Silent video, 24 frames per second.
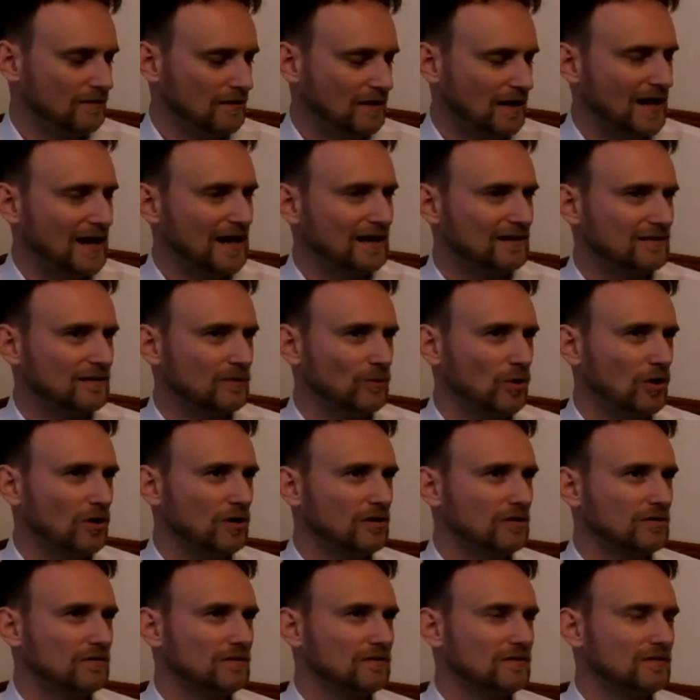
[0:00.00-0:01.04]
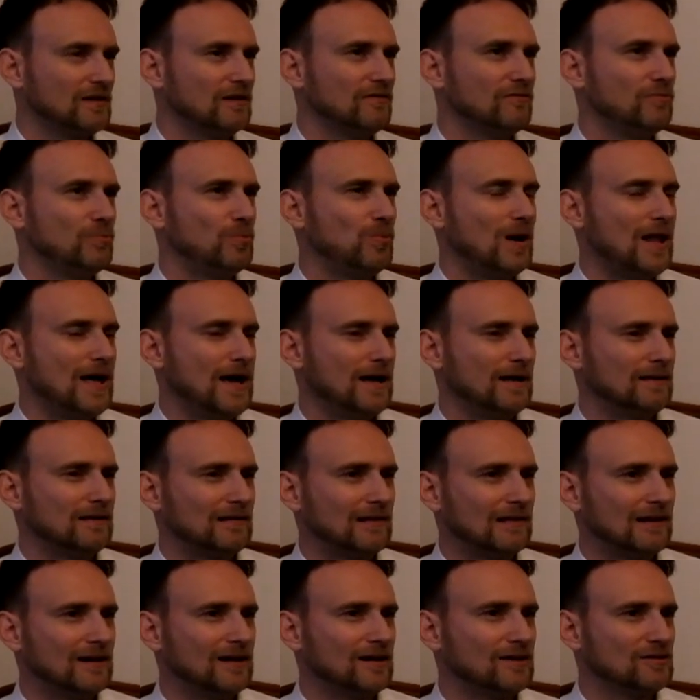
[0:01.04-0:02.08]
I had some other stuff planned,
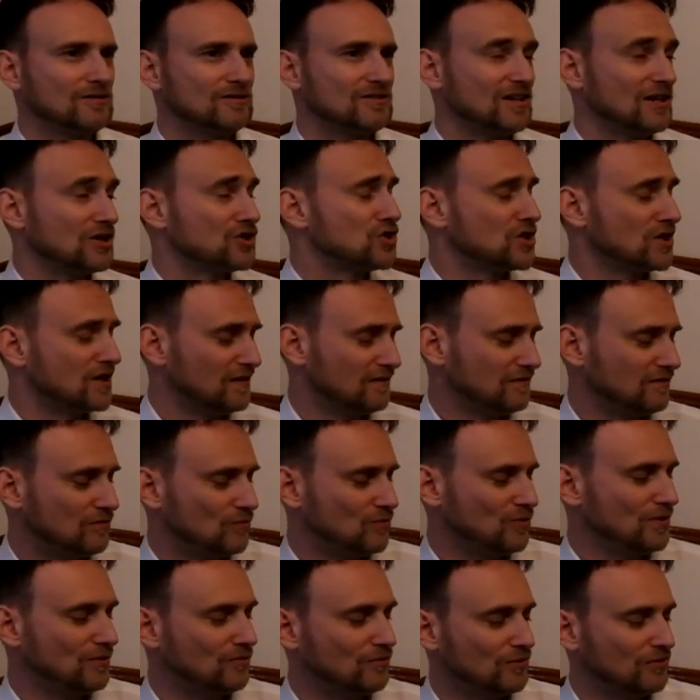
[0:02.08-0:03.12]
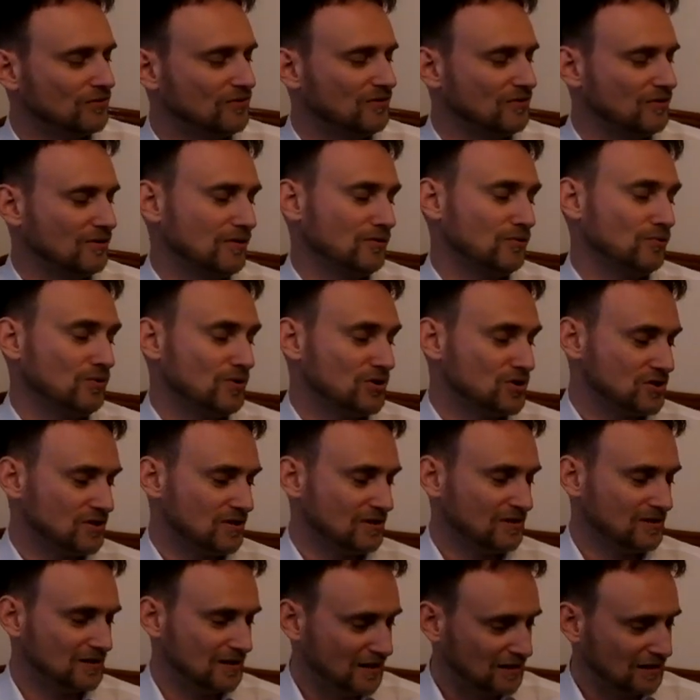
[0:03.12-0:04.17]
like Touching History was the
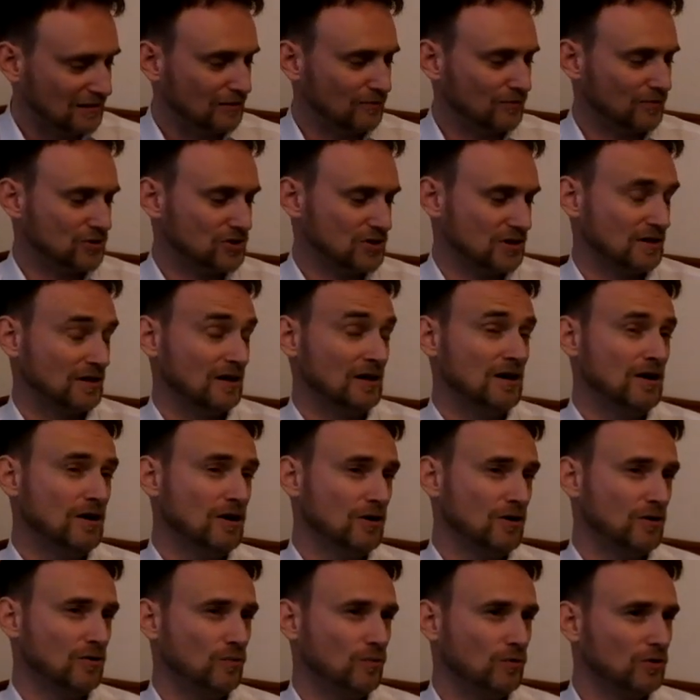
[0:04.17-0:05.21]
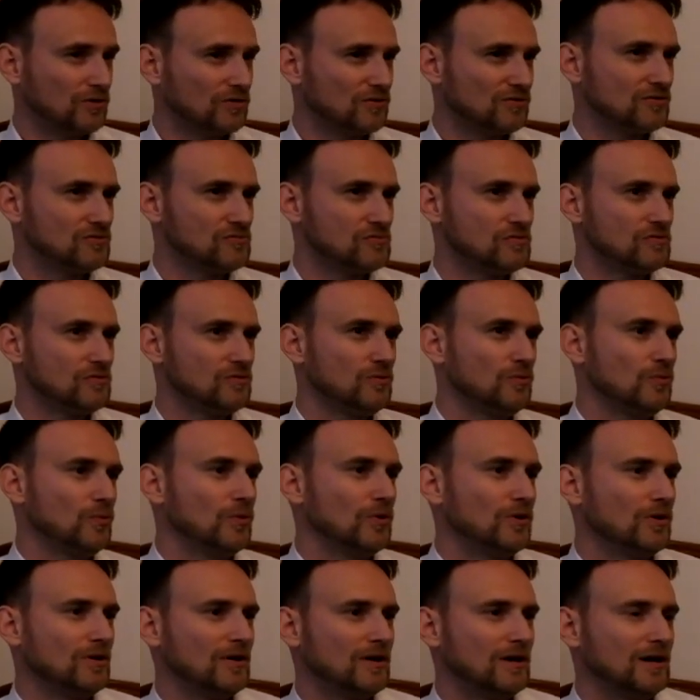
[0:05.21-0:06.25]
original title, which I wanted to do,
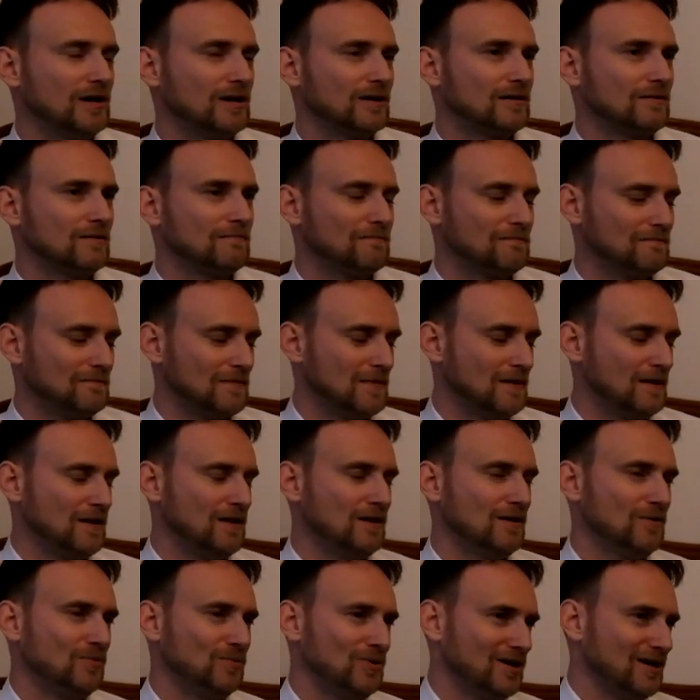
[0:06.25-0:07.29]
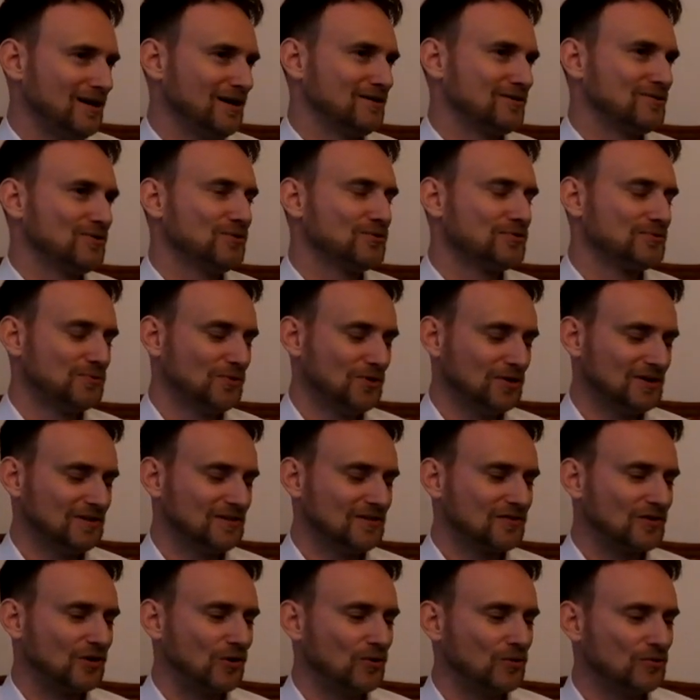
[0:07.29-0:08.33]
where I... I see. But I don't want to
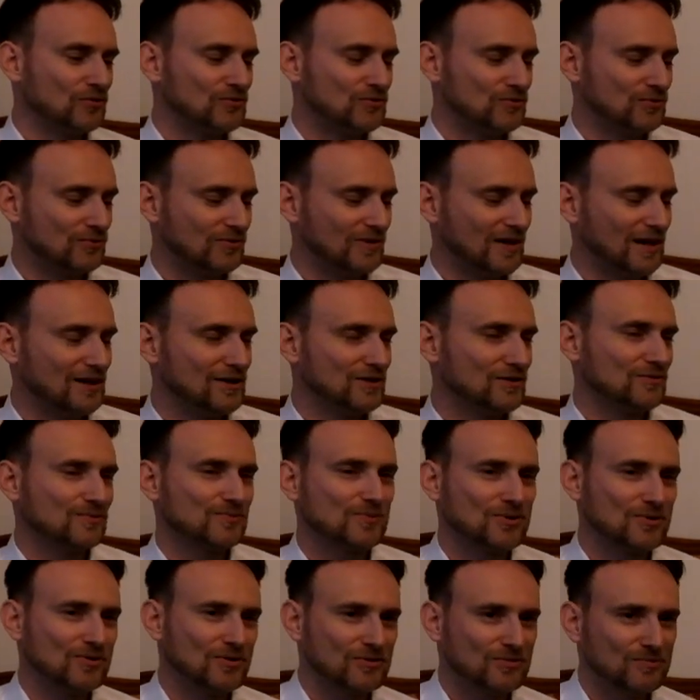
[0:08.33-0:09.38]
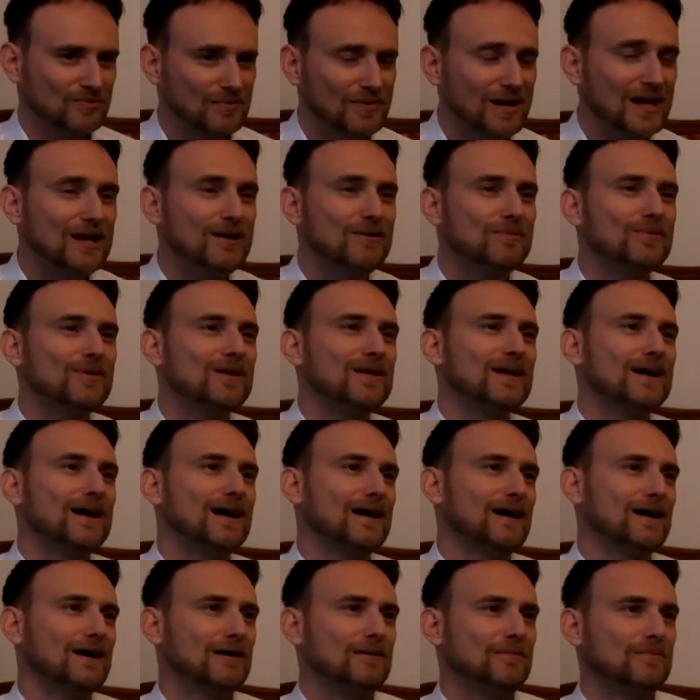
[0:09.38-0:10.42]
disclose those ideas, because okay. maybe
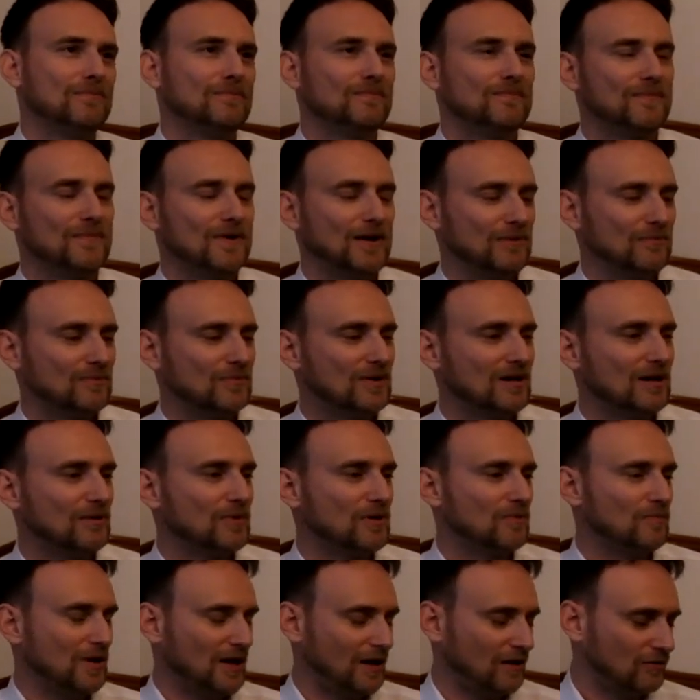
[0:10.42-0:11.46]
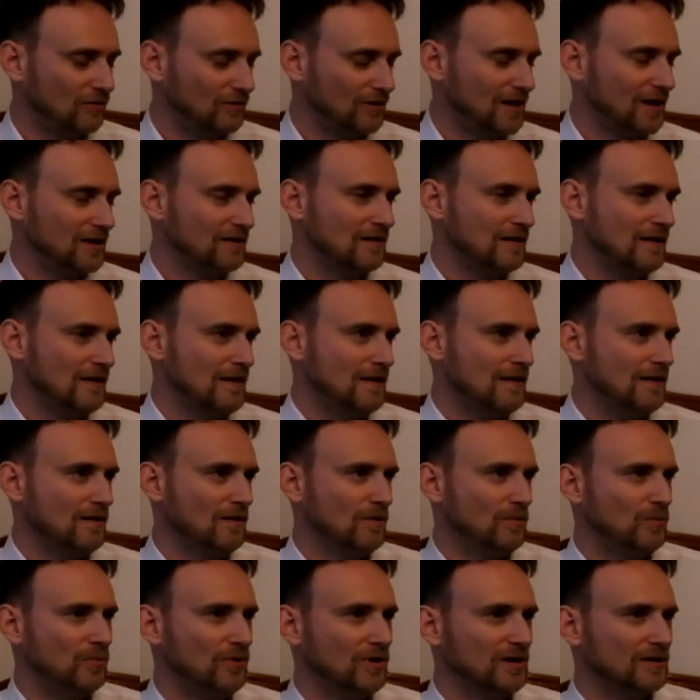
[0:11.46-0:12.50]
I'm, I'm coming back to that.
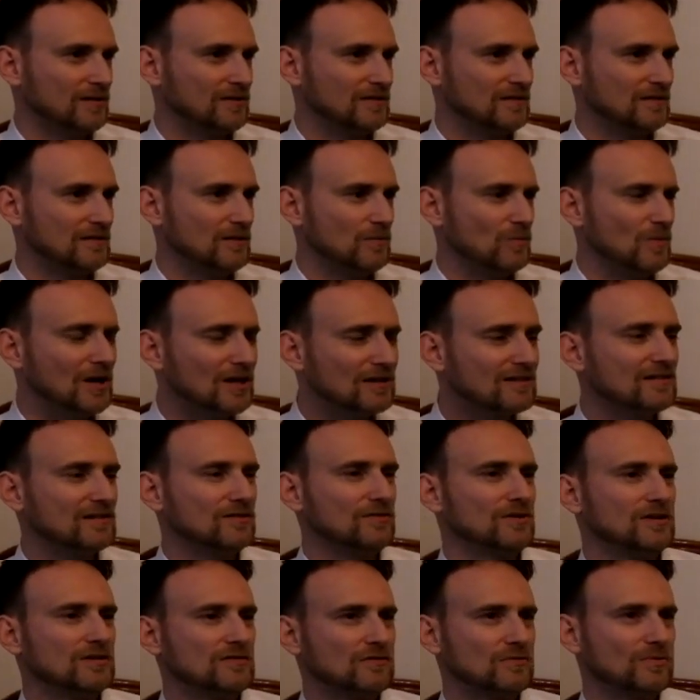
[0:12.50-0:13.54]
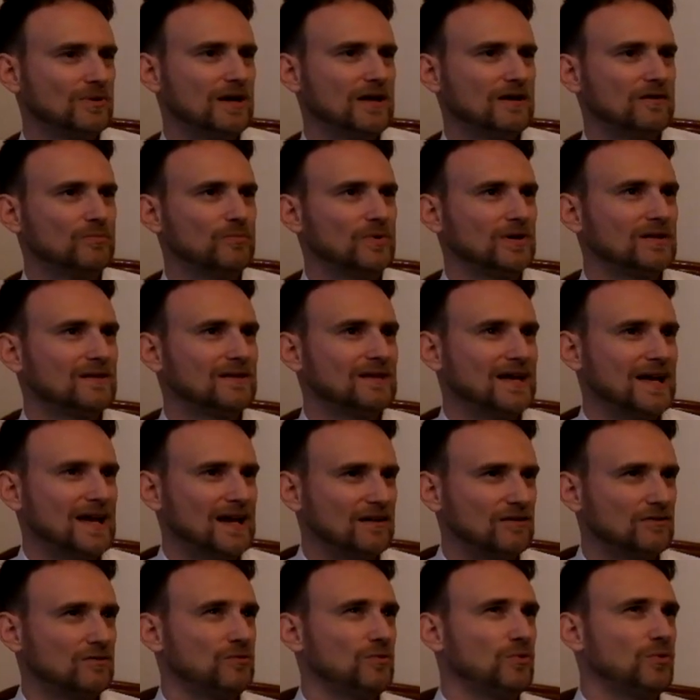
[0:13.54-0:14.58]
But the military history aspect
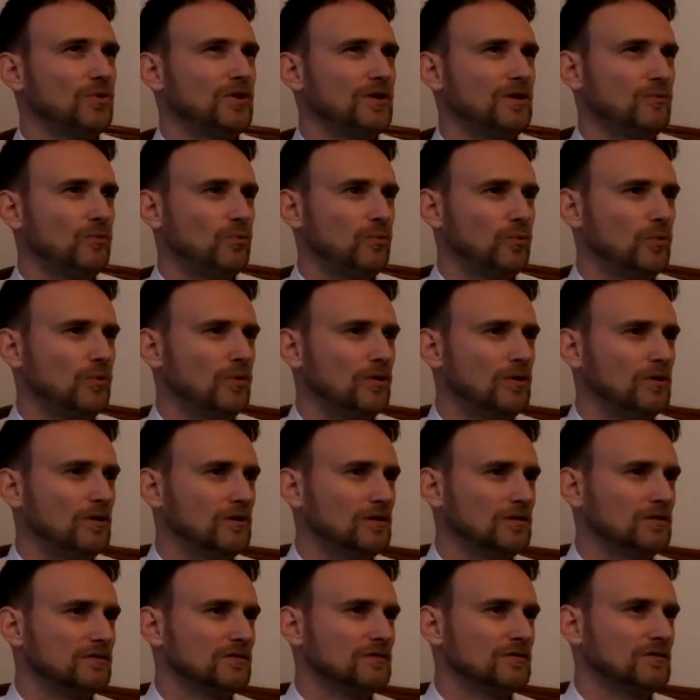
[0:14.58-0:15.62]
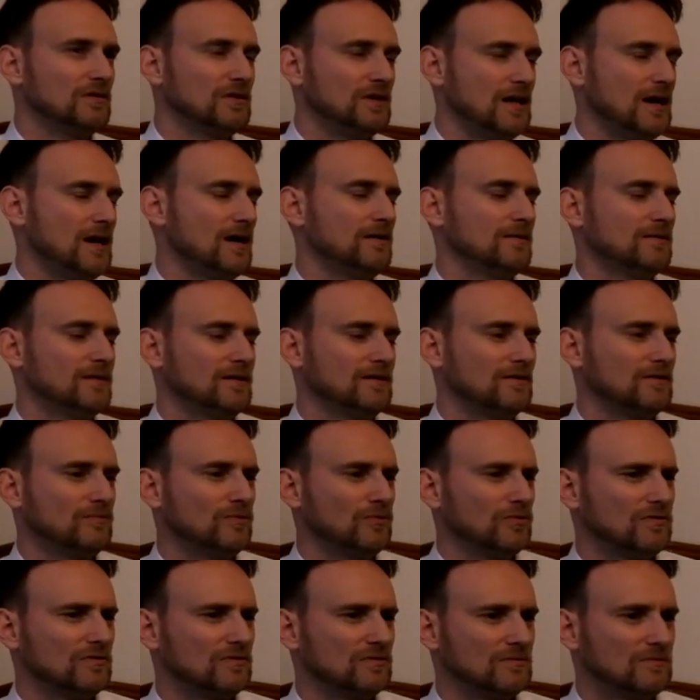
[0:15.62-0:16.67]
actually was... Yeah, that
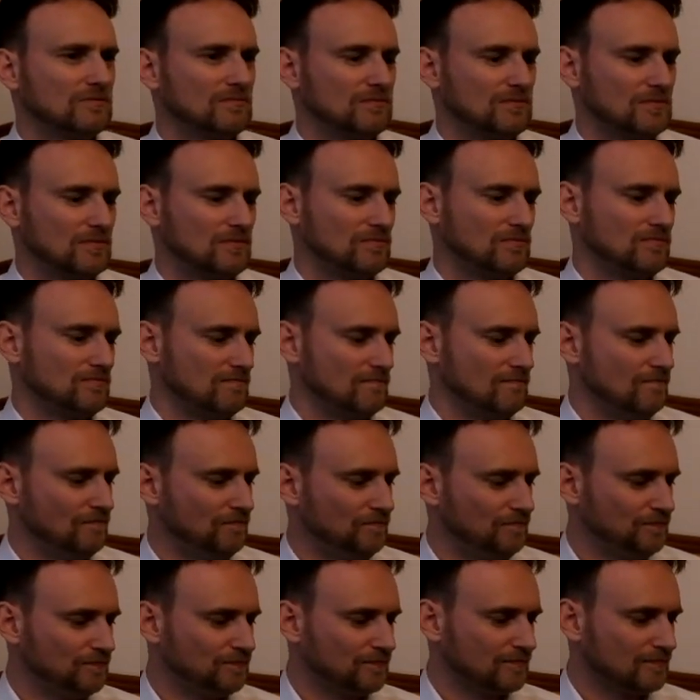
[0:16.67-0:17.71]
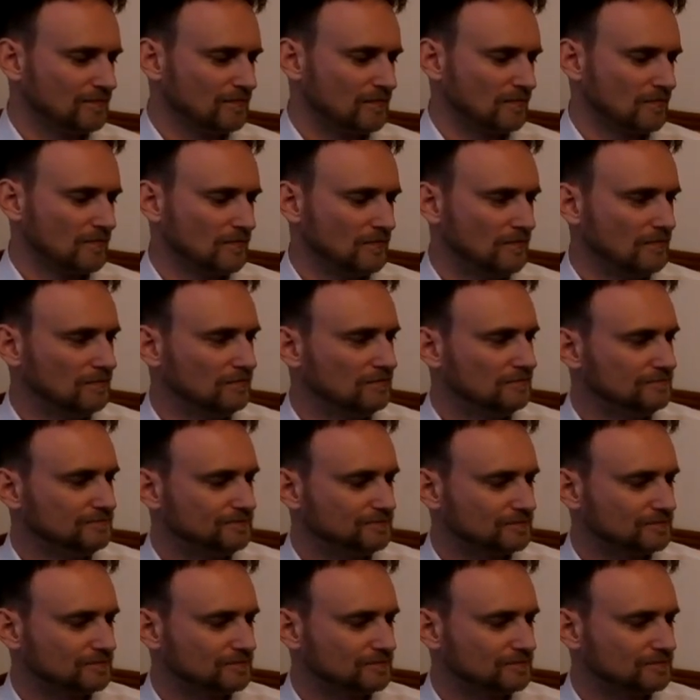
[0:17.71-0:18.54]
was... And, and you didn't like read books